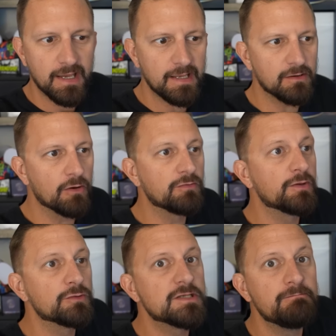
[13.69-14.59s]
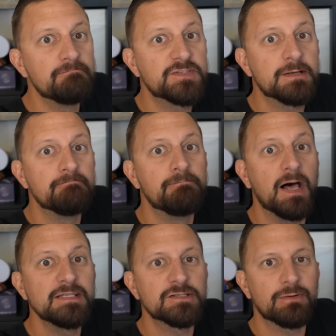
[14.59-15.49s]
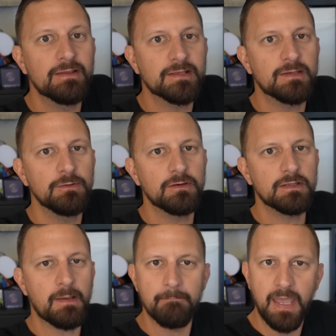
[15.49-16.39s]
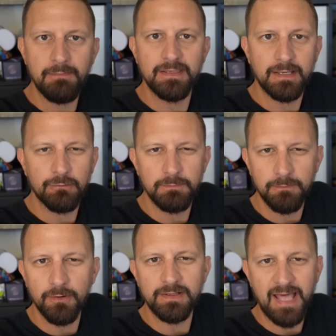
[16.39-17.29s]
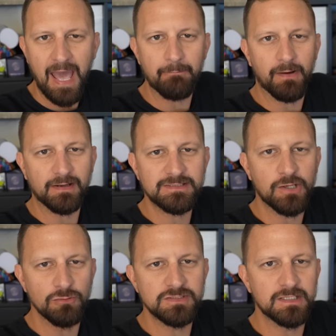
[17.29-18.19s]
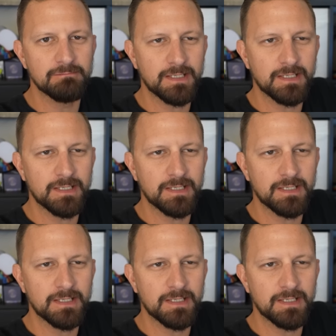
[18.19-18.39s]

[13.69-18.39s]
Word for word: And uh, there was a, some buzz around the community that maybe they would be putting the Hatbox Ghost in,